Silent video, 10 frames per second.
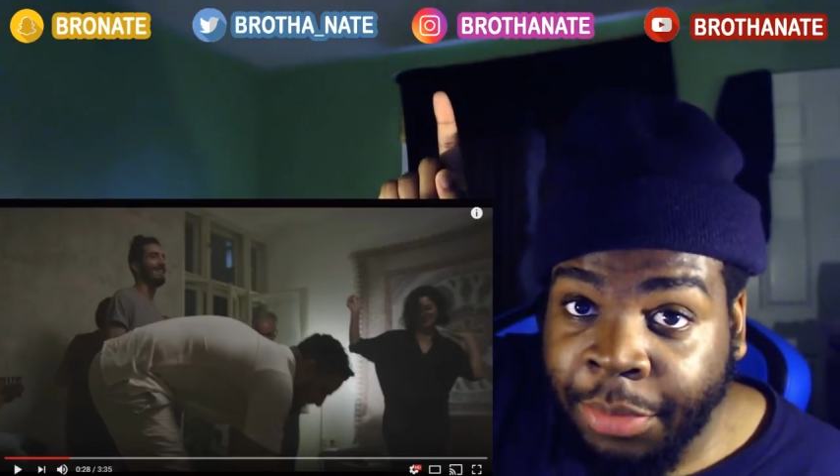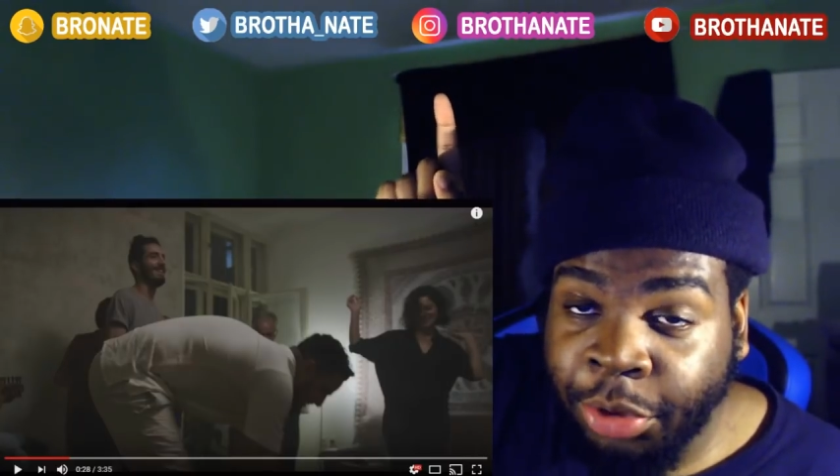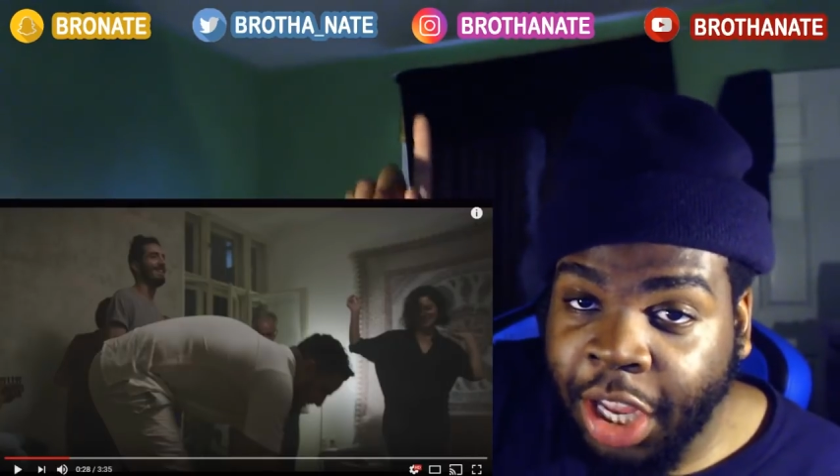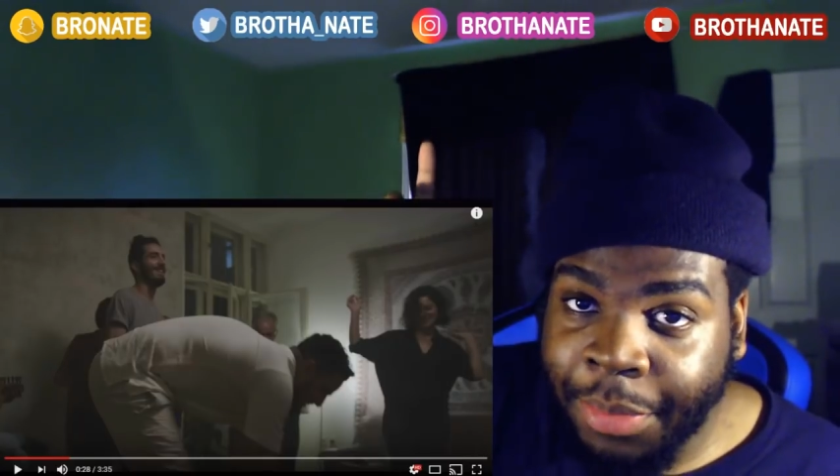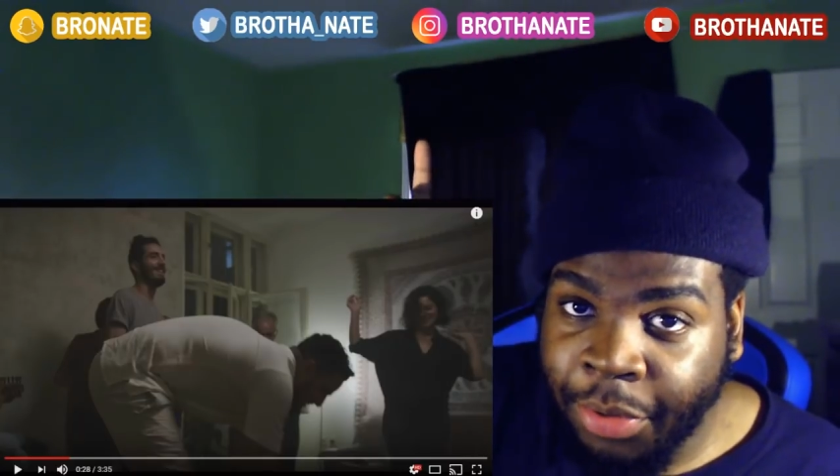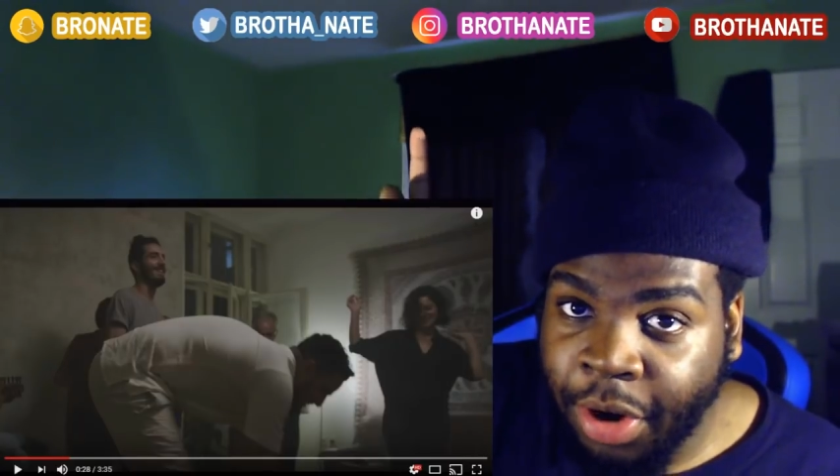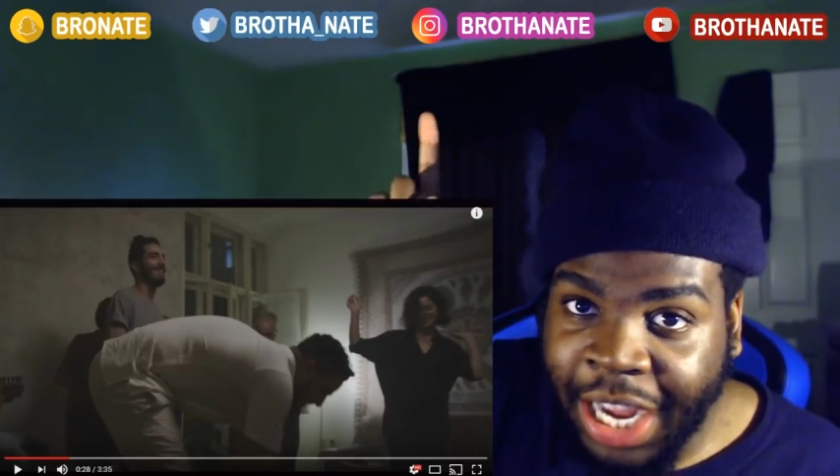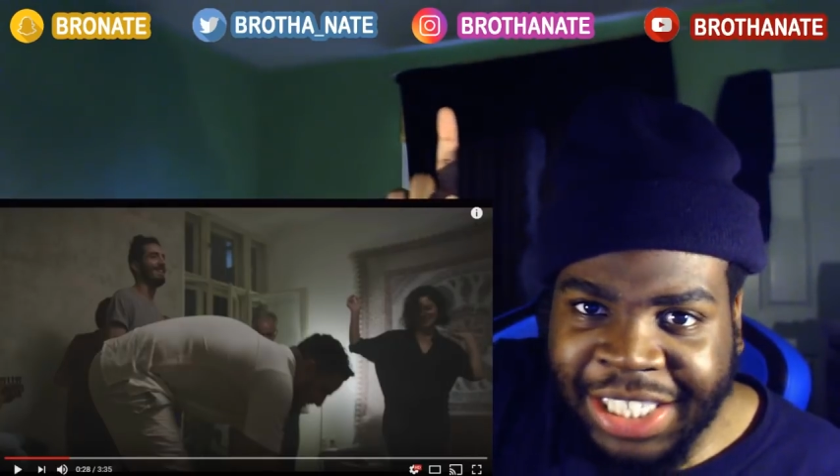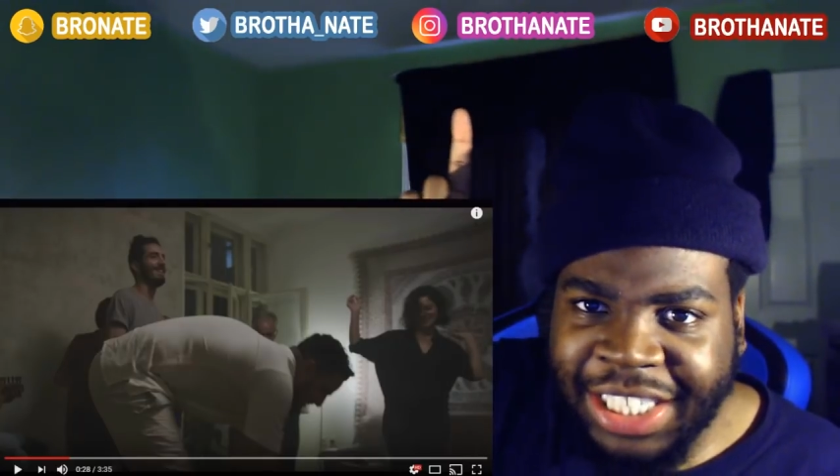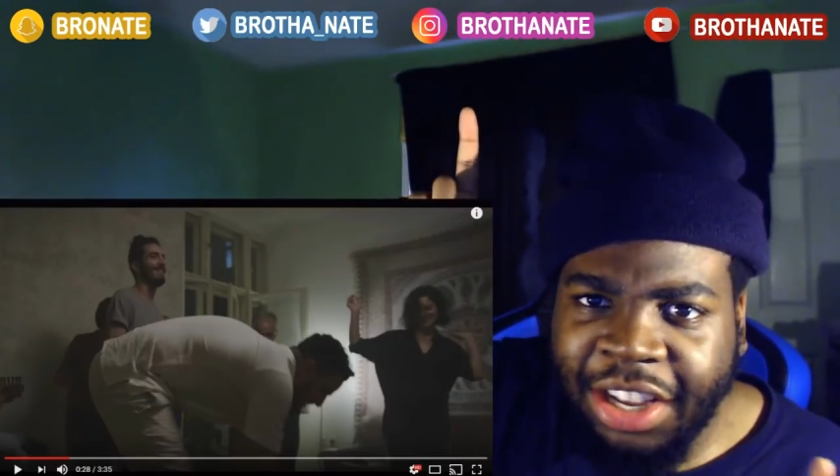Don't get me wrong. I
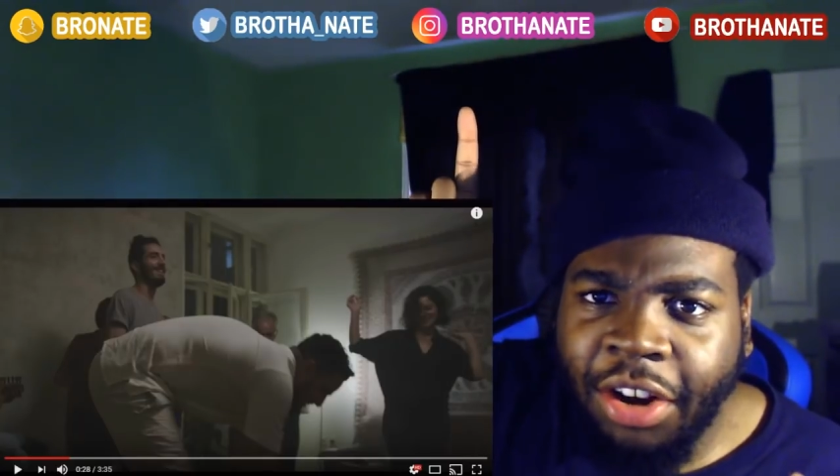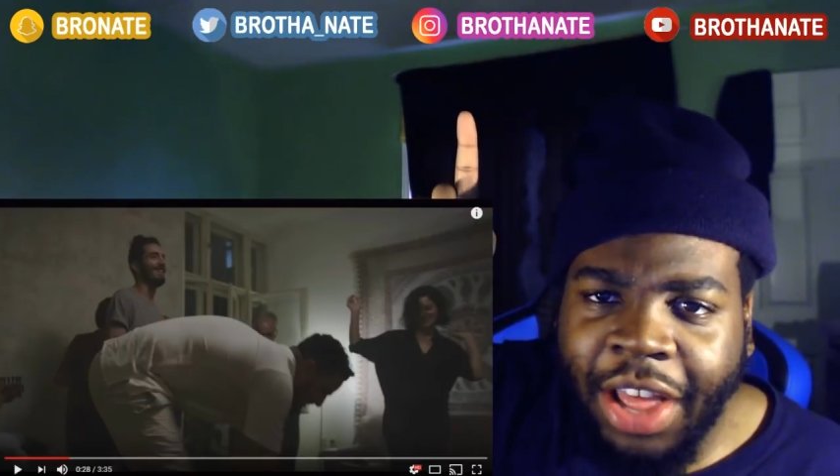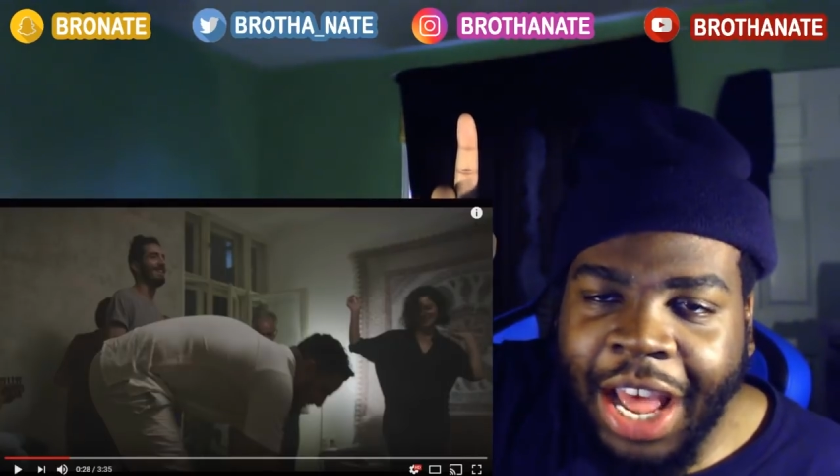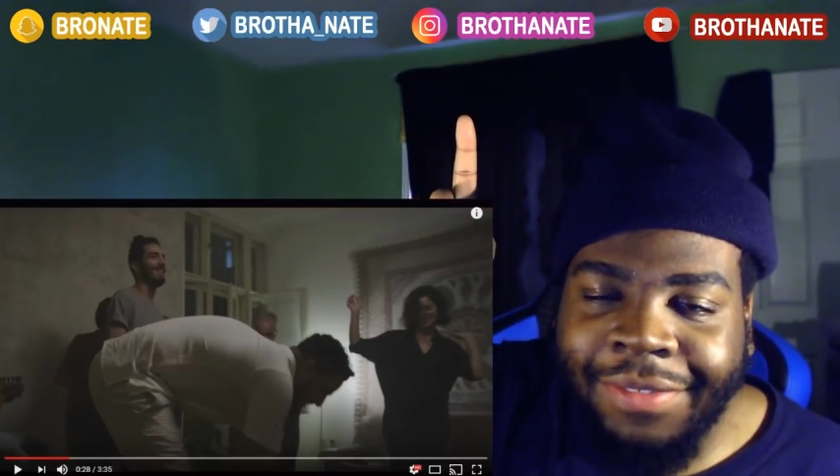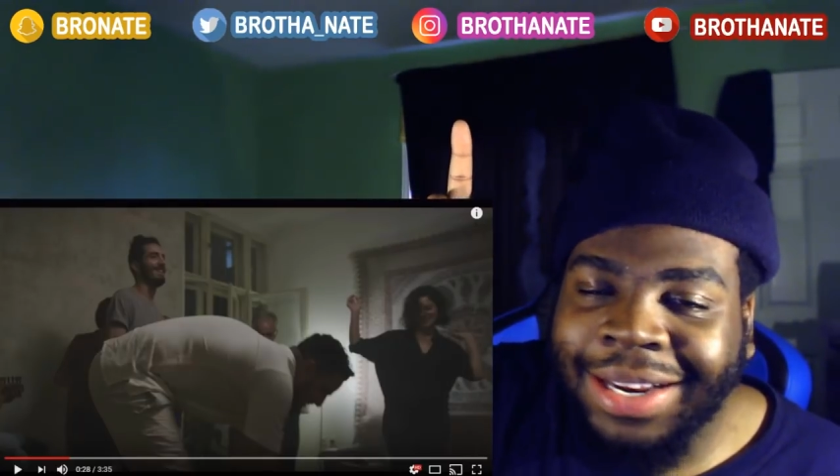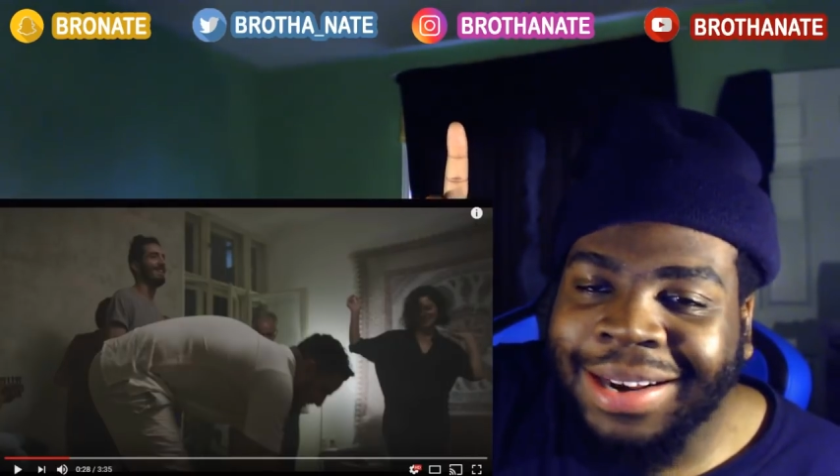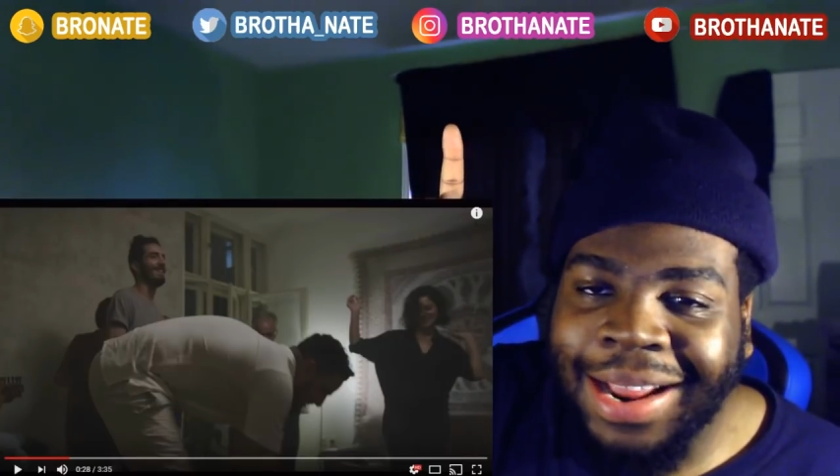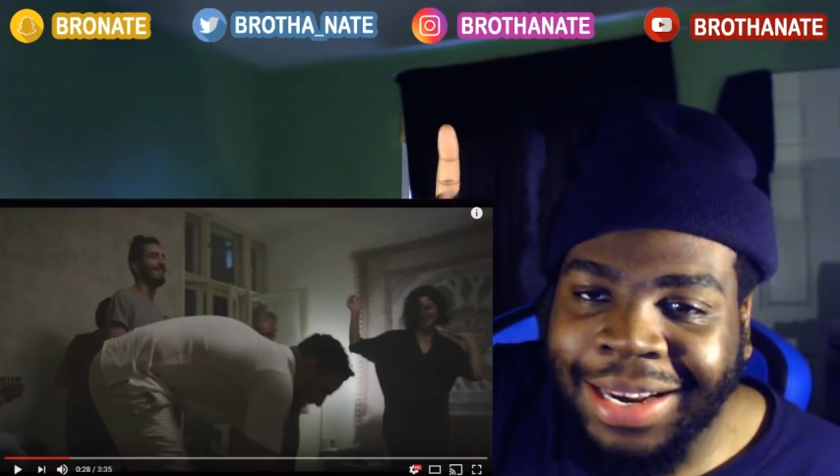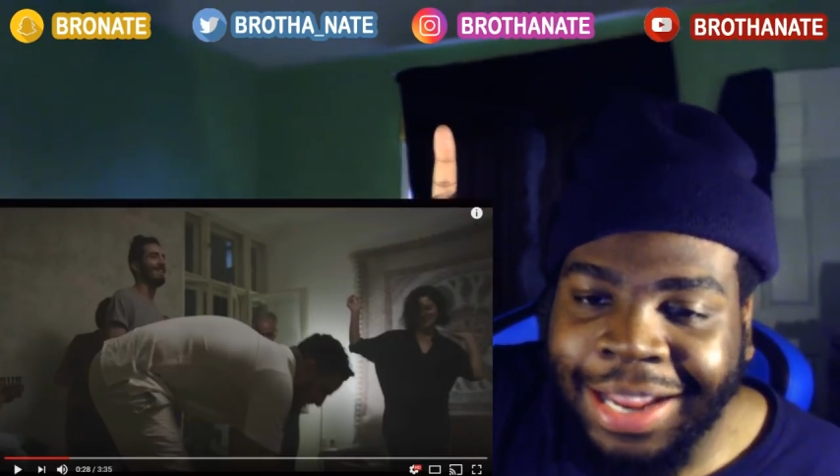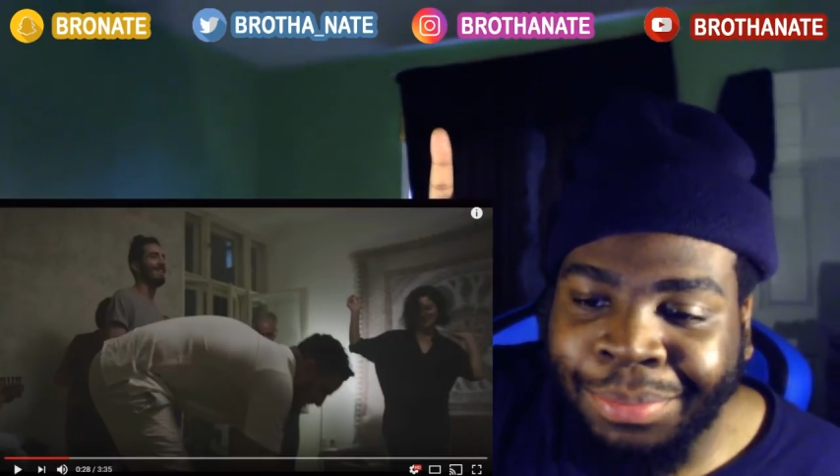have like
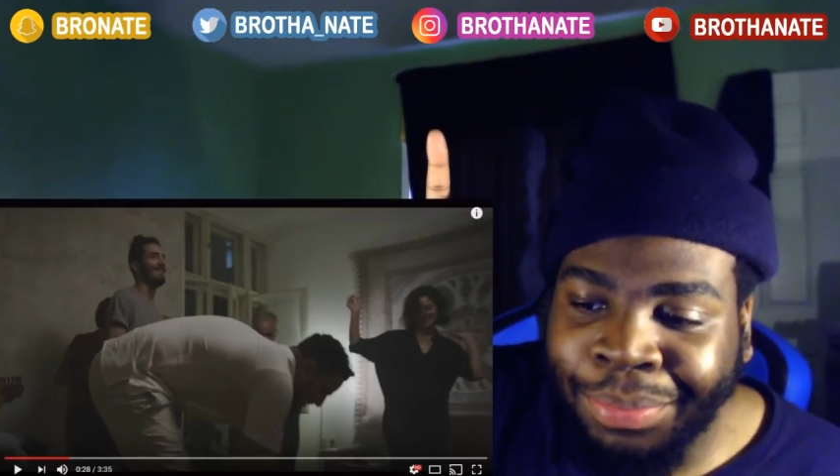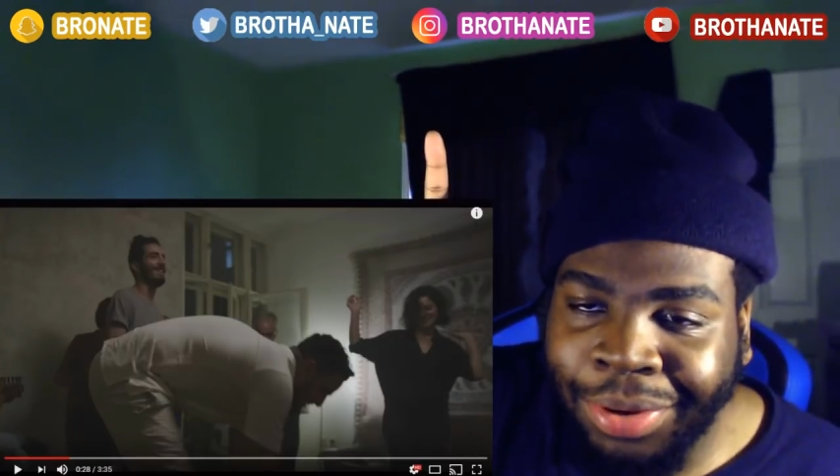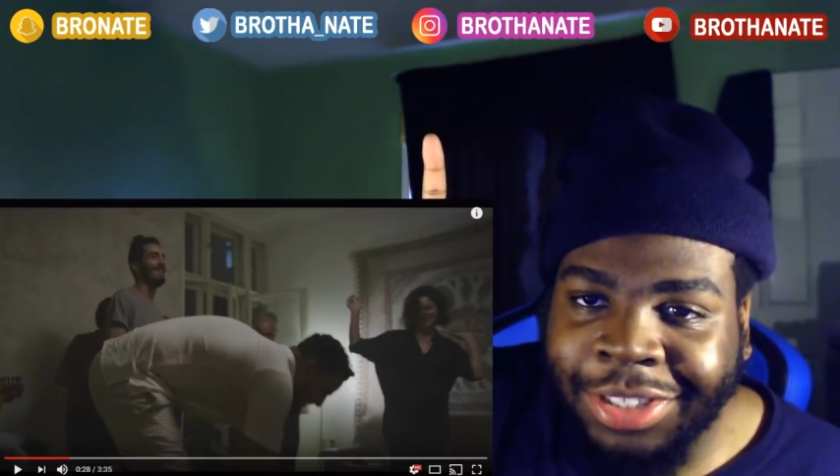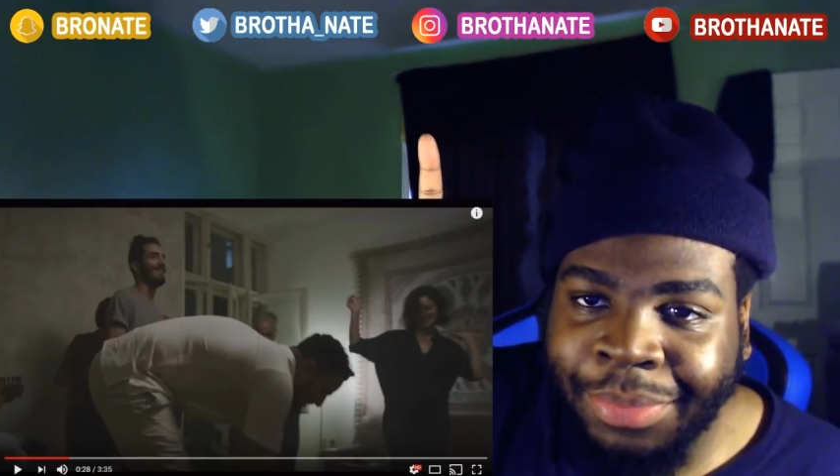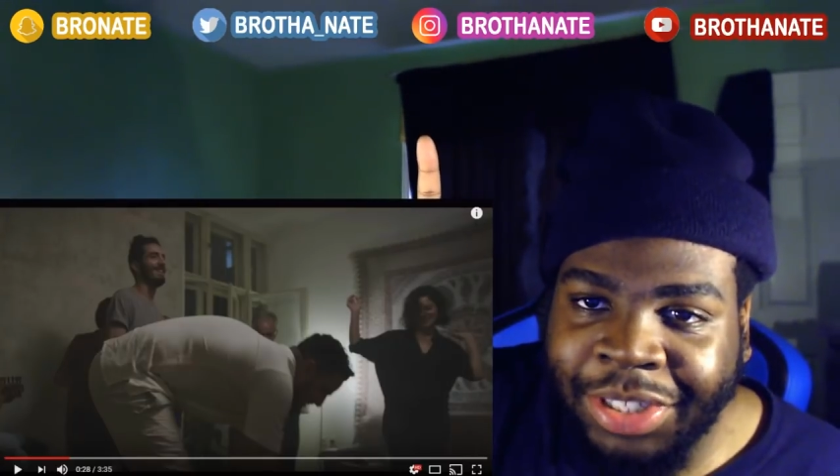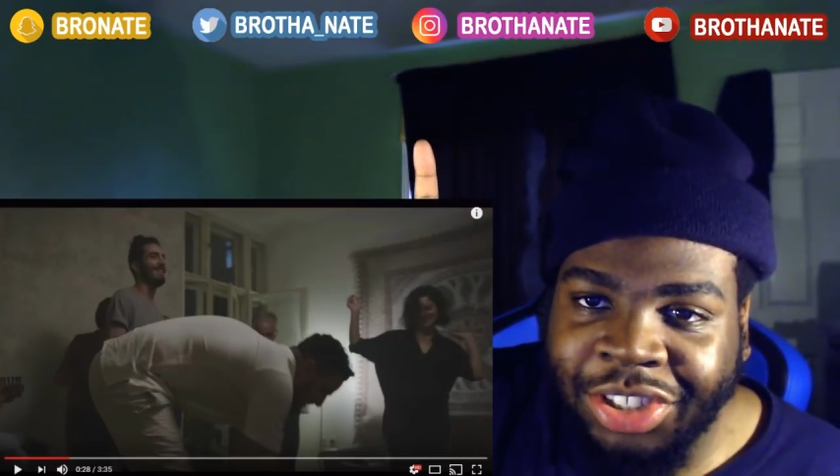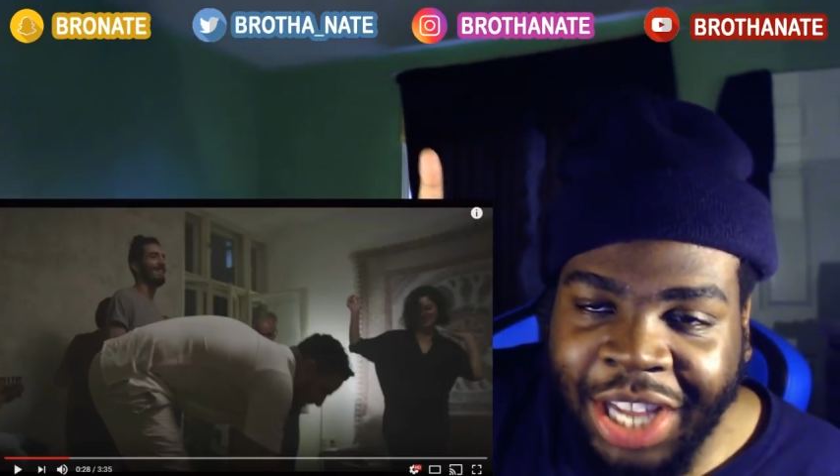99 plus messages.